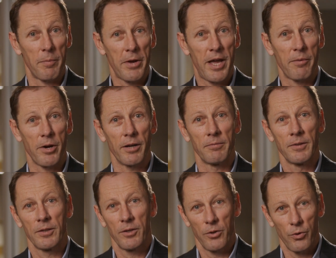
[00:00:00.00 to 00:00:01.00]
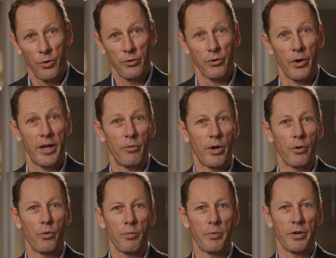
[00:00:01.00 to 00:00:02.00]
Panama also had
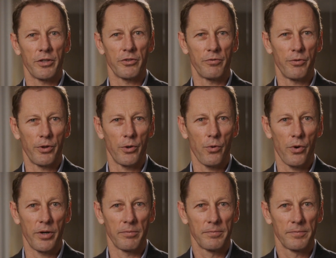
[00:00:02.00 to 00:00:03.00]
record production for the quarter.